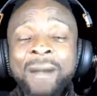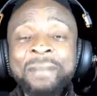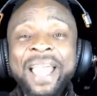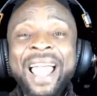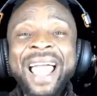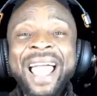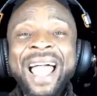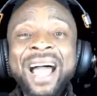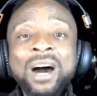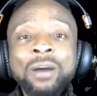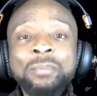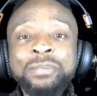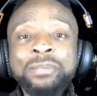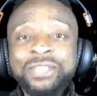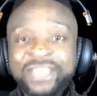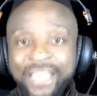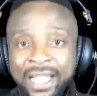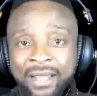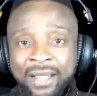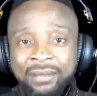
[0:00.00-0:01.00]
help
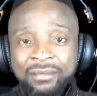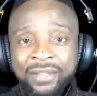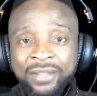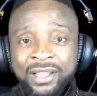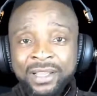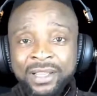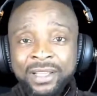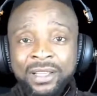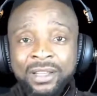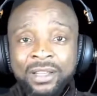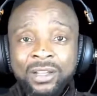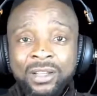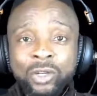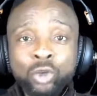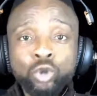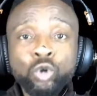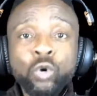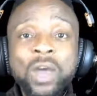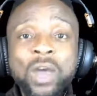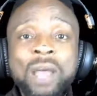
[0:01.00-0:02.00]

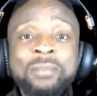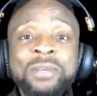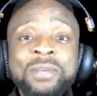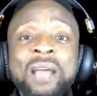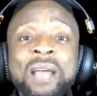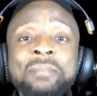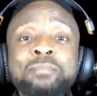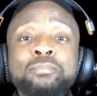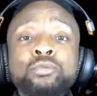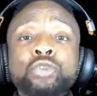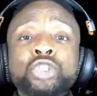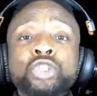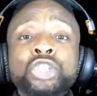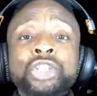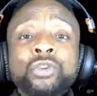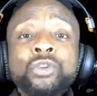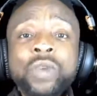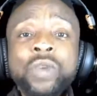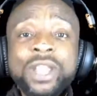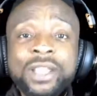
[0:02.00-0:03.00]
them push
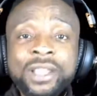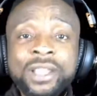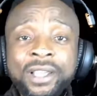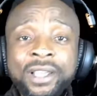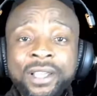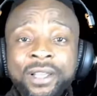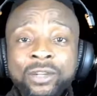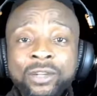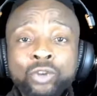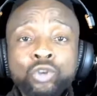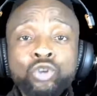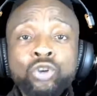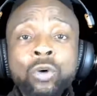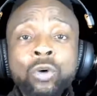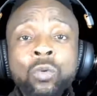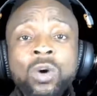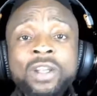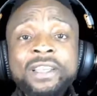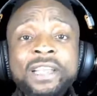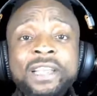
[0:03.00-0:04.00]
away
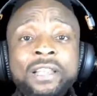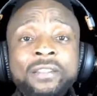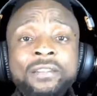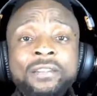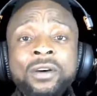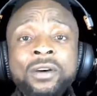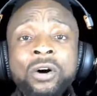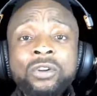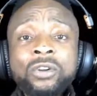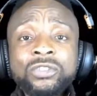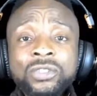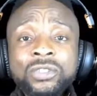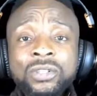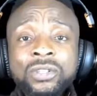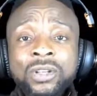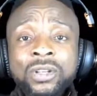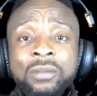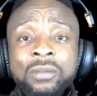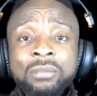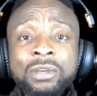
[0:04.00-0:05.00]
someone they thought,
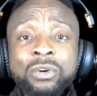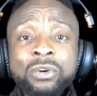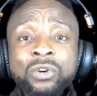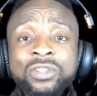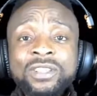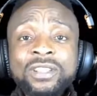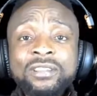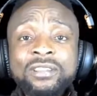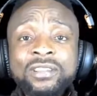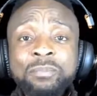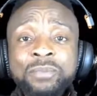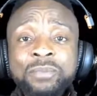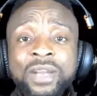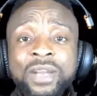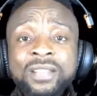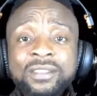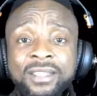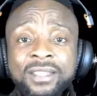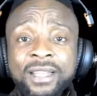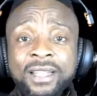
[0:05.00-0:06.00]
because he's the
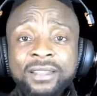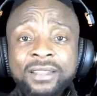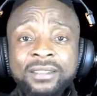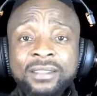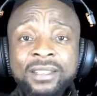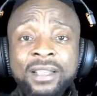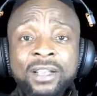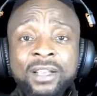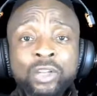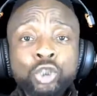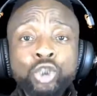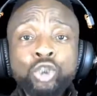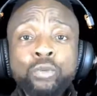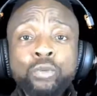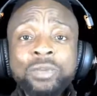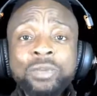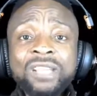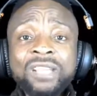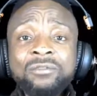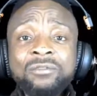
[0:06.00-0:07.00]
president, should
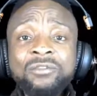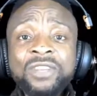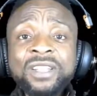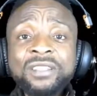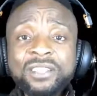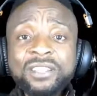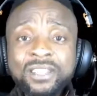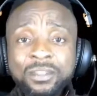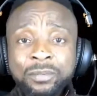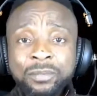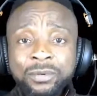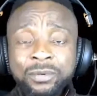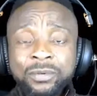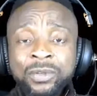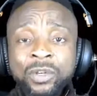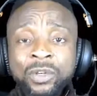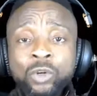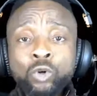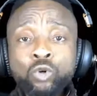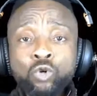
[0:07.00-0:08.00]
be invincible.
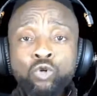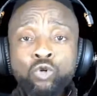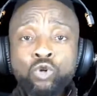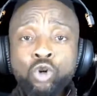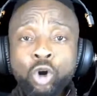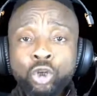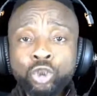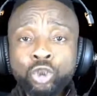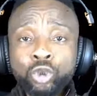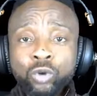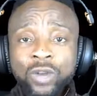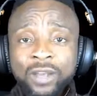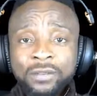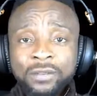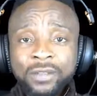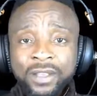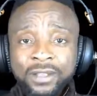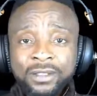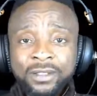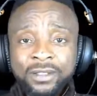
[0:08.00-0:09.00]
Good luck,
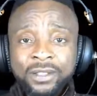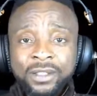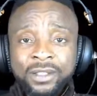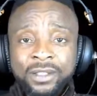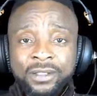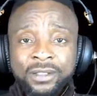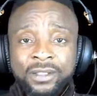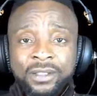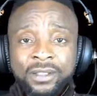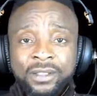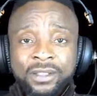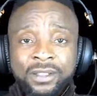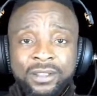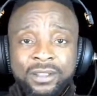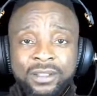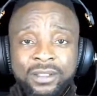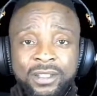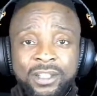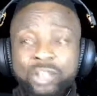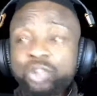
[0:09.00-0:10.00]
Jonathan.
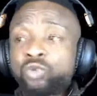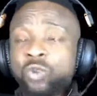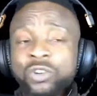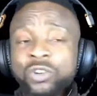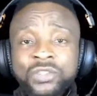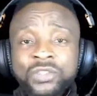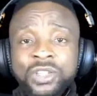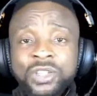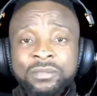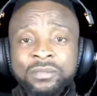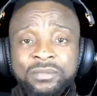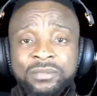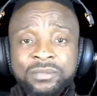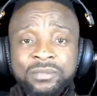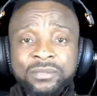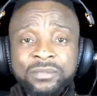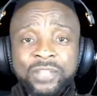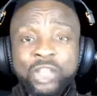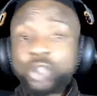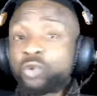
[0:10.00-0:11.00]
It was him
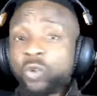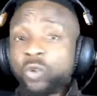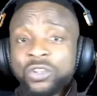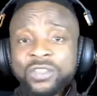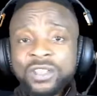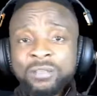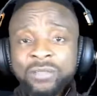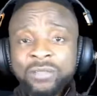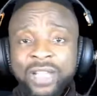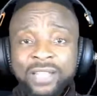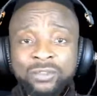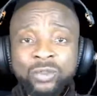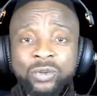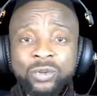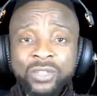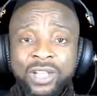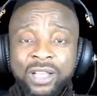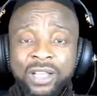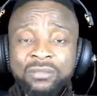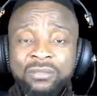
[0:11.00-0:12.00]
that told
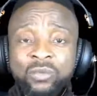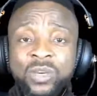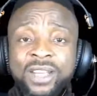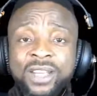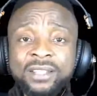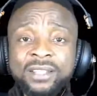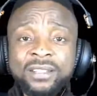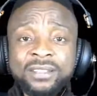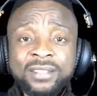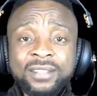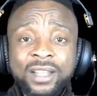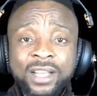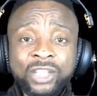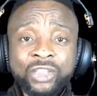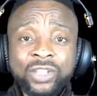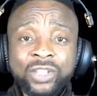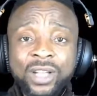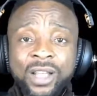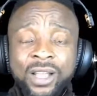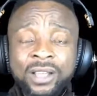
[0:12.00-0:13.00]
them, we need
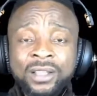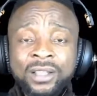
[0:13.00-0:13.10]
international